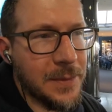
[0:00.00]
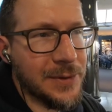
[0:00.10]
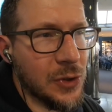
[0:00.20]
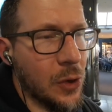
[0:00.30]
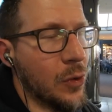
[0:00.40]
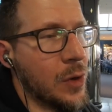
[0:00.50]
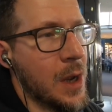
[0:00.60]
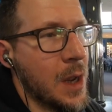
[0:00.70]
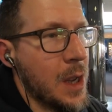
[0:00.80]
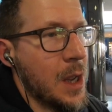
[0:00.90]
So
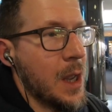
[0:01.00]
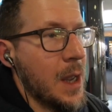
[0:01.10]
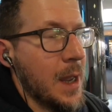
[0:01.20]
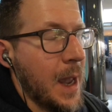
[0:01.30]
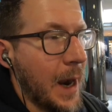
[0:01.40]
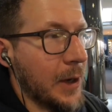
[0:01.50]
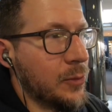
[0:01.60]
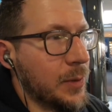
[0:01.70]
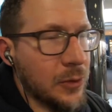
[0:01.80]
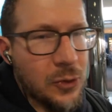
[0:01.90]
how do you
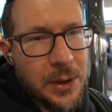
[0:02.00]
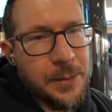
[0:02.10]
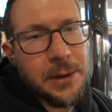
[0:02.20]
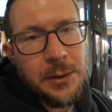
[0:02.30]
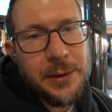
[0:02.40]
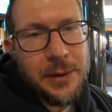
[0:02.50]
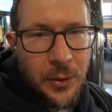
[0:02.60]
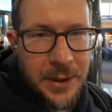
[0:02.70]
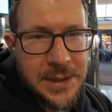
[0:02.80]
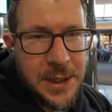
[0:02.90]
build credibility with an
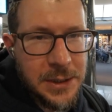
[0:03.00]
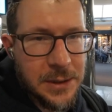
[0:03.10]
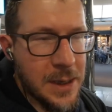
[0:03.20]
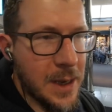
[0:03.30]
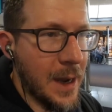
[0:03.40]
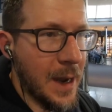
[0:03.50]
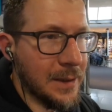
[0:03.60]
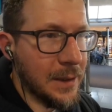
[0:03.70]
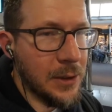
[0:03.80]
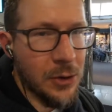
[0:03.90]
organization? I
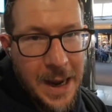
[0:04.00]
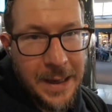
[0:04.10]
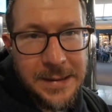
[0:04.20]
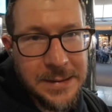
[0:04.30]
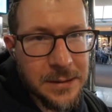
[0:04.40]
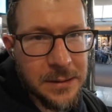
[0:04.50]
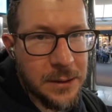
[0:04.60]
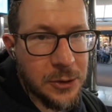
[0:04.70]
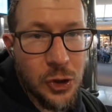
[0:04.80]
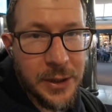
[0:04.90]
think you're honest,
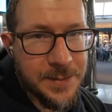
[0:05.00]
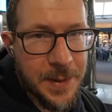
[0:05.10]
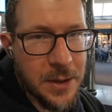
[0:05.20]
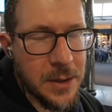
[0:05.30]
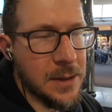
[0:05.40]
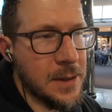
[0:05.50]
you're transparent.